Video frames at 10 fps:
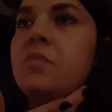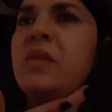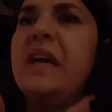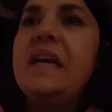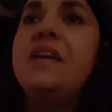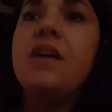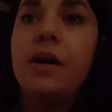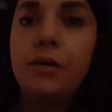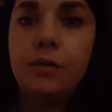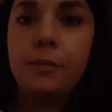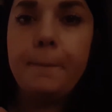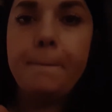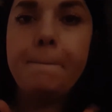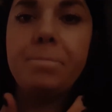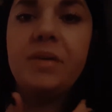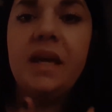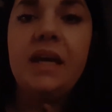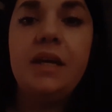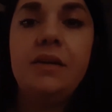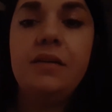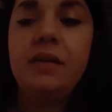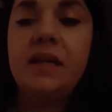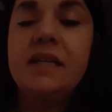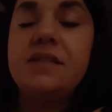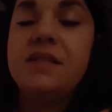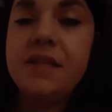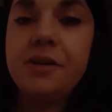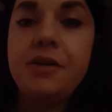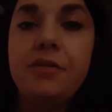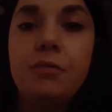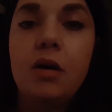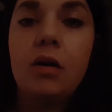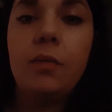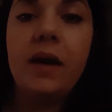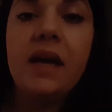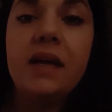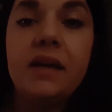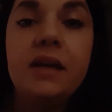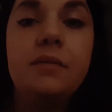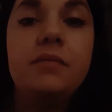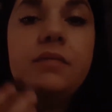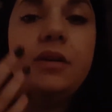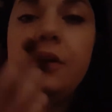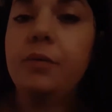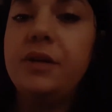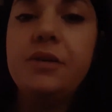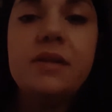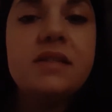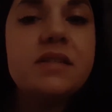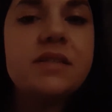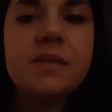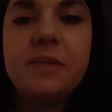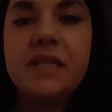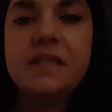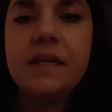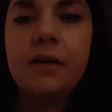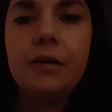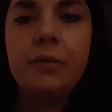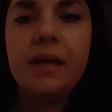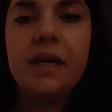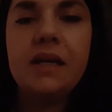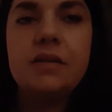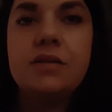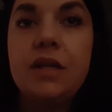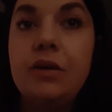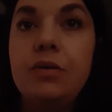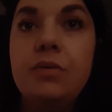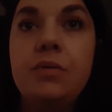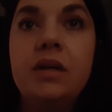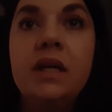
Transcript: ego can steer you the wrong way, and can, when you listen to some of these tarot readings, you